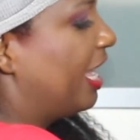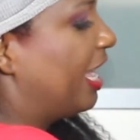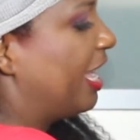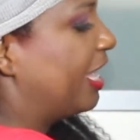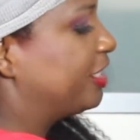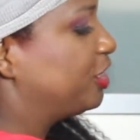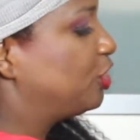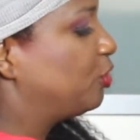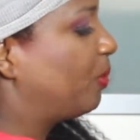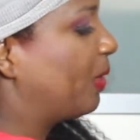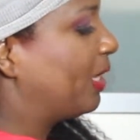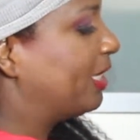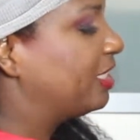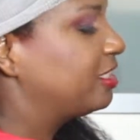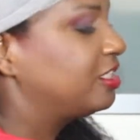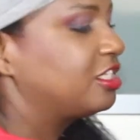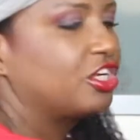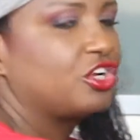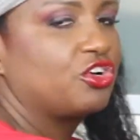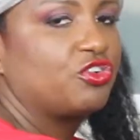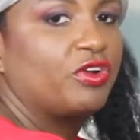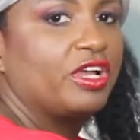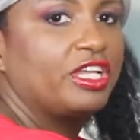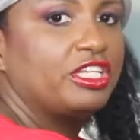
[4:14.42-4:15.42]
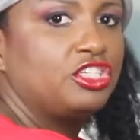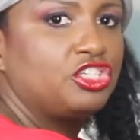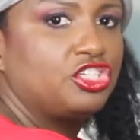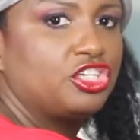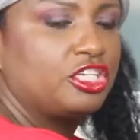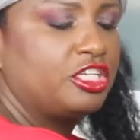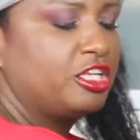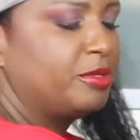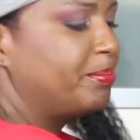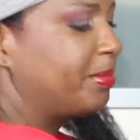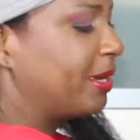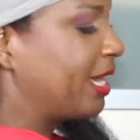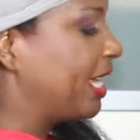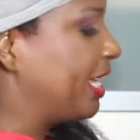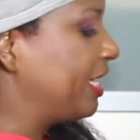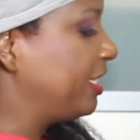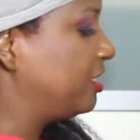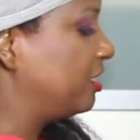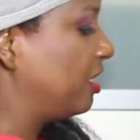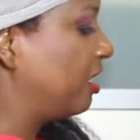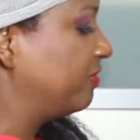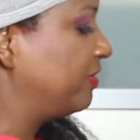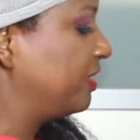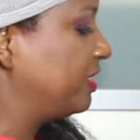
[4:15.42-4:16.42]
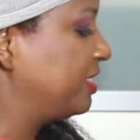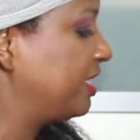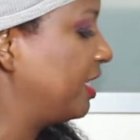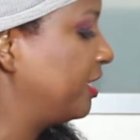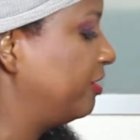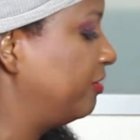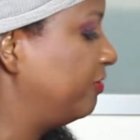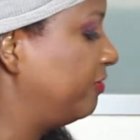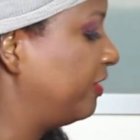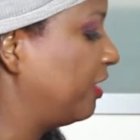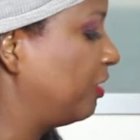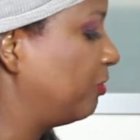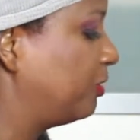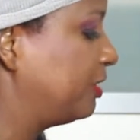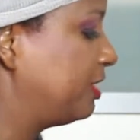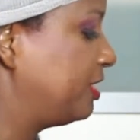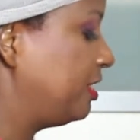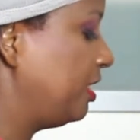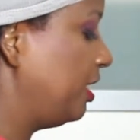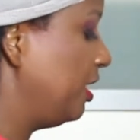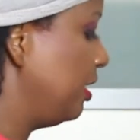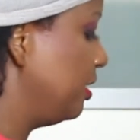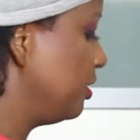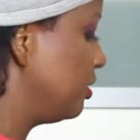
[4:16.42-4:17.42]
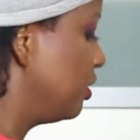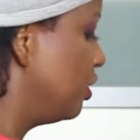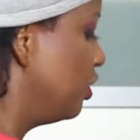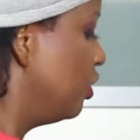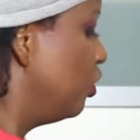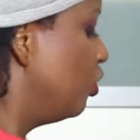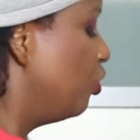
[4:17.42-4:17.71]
as well as the crunch and the bite of the sunflower seeds,